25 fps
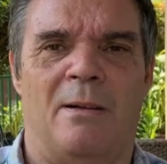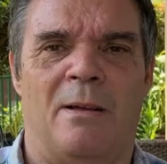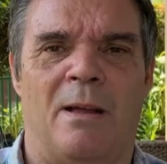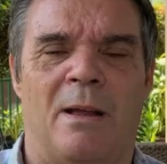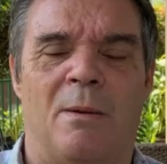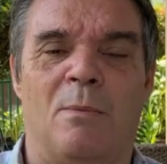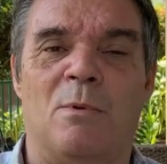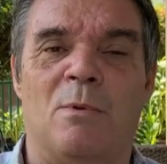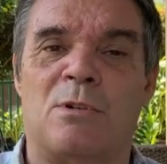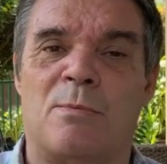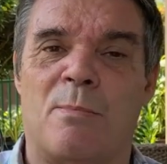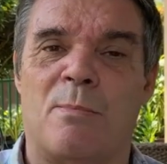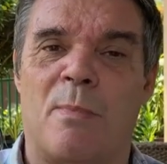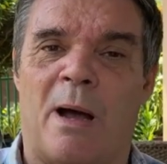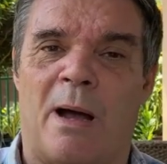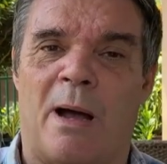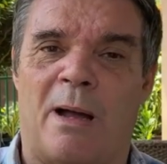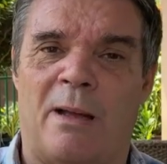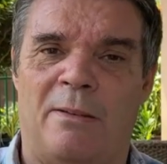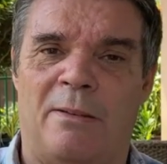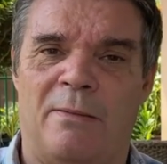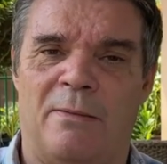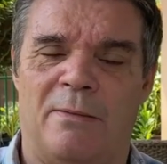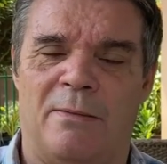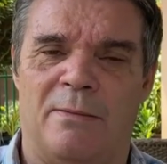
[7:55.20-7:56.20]
it was
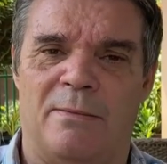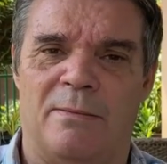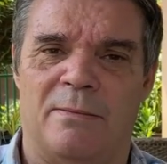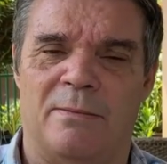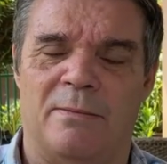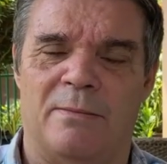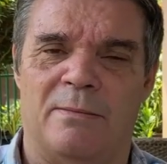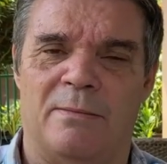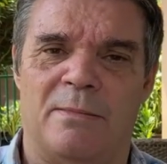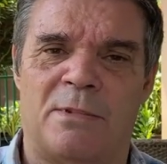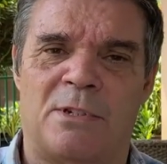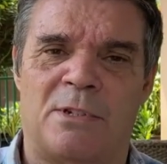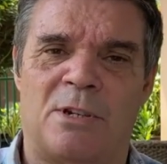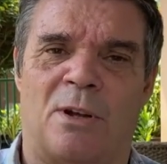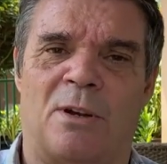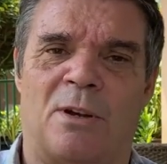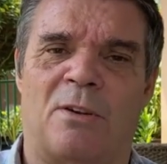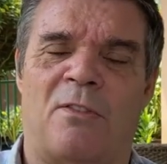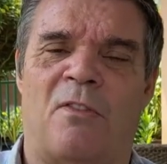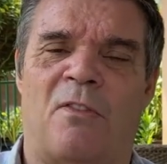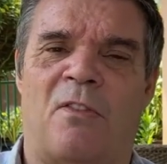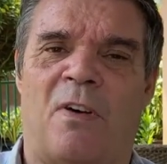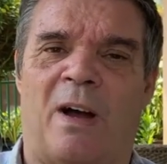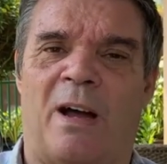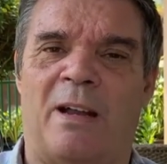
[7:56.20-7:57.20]
my sort
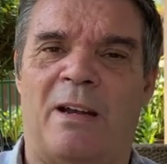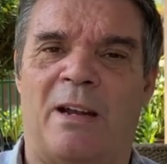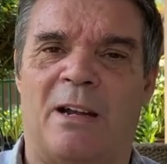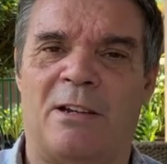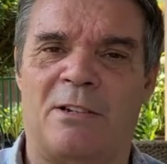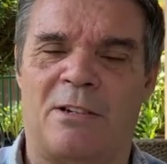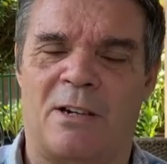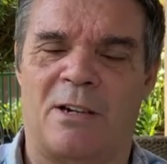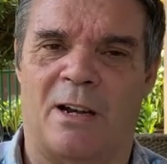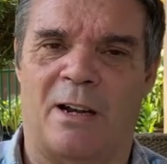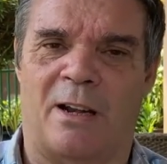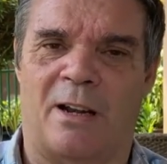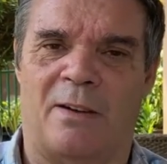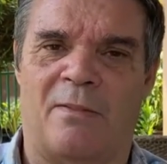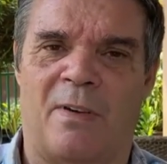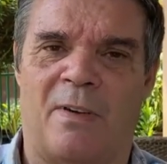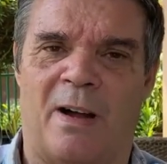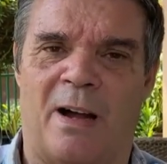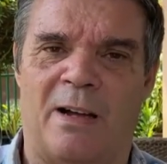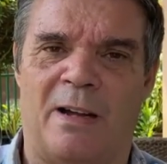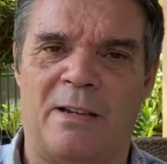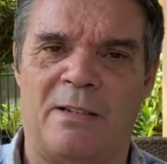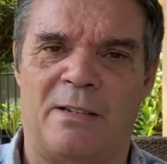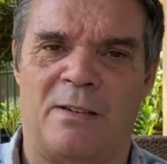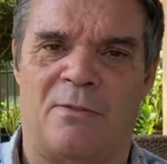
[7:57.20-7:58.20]
of financial
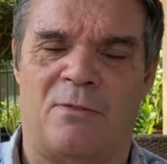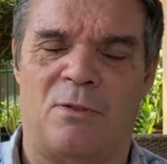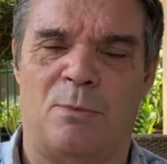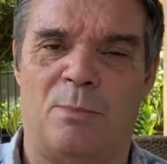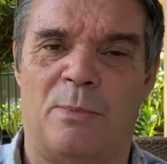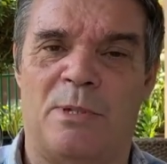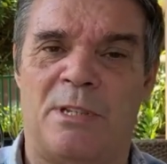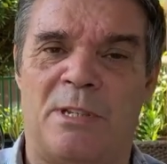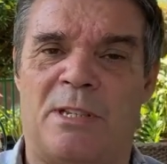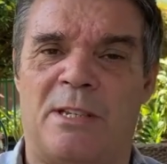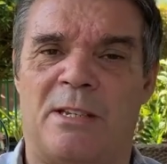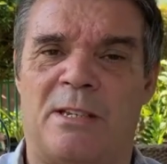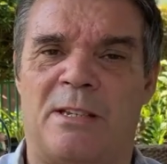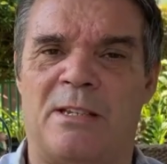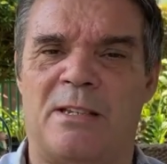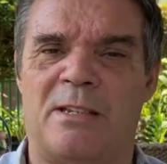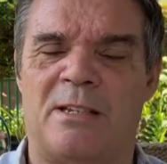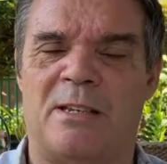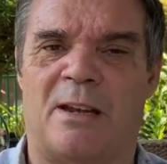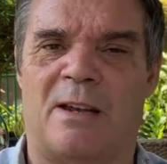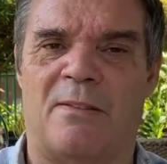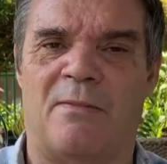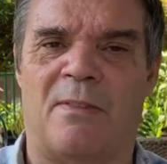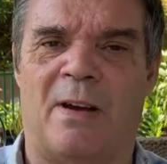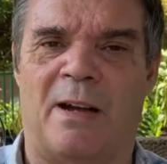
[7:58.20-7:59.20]
advisor from the
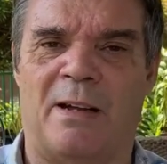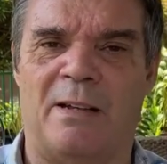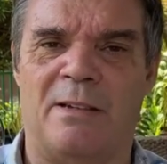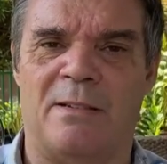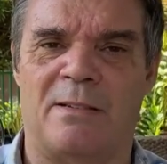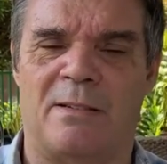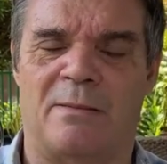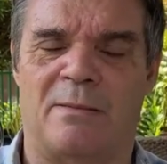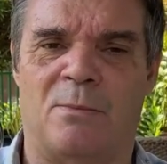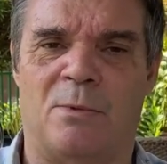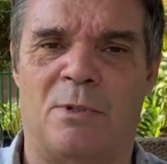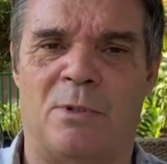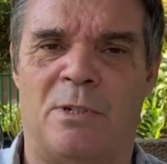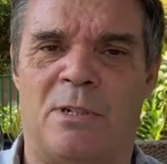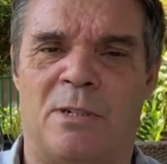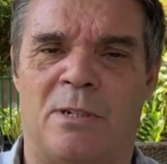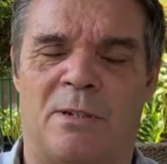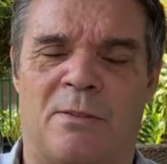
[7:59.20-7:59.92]
Citizen Advice, which